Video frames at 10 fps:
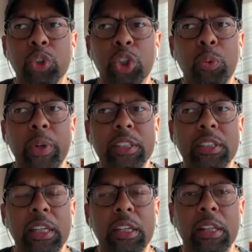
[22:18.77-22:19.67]
2 weeks
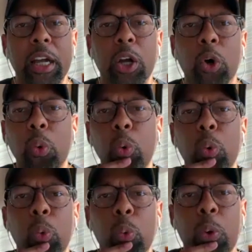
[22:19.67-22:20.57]
later, like,
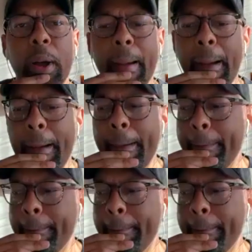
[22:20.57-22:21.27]
forgot